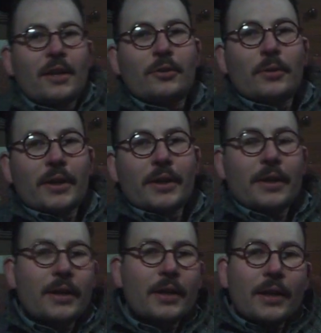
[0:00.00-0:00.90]
do
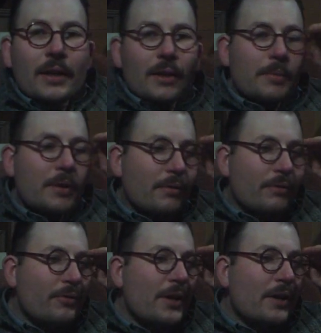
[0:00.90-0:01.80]
a little bit of a
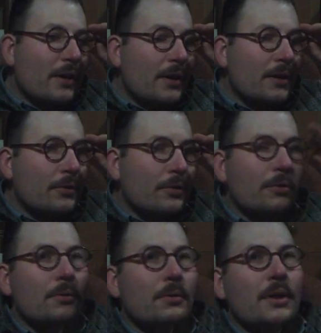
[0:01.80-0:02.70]
VR
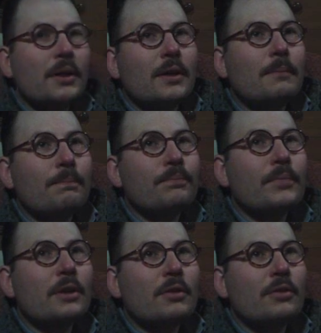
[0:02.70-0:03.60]
to
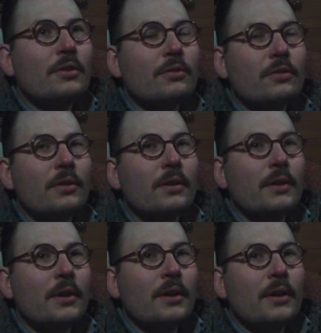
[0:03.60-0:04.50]
Chris's
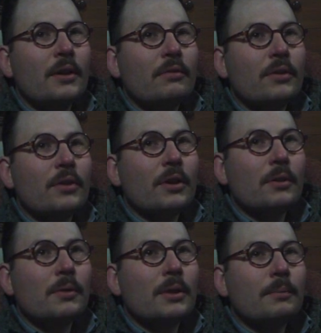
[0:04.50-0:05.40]

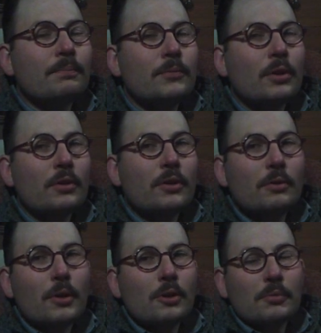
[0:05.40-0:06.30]
video,
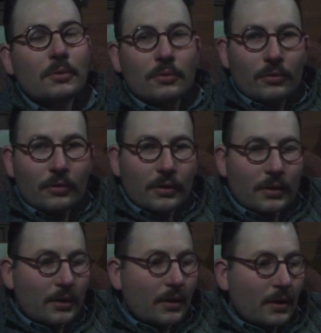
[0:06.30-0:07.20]
Dunhillmoments,
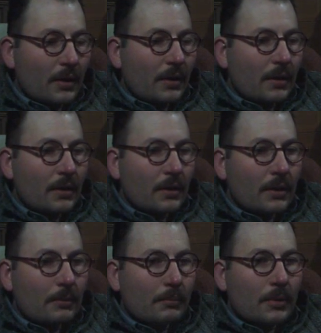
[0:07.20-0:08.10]

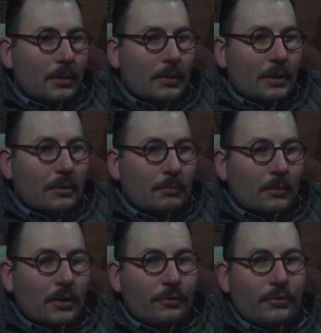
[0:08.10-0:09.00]
about
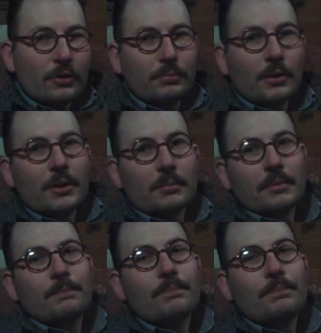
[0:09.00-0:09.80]
my first pipe,